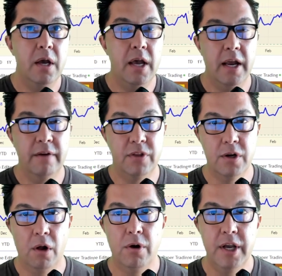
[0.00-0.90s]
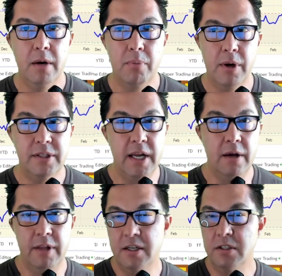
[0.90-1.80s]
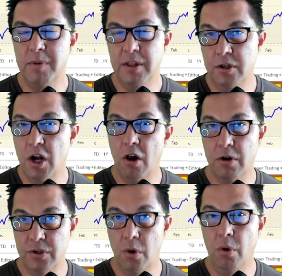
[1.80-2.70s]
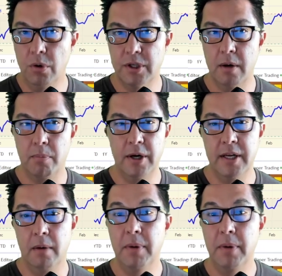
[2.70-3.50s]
And if the dollar yen breaks down, that doesn't mean the dollar as a whole is going to break down,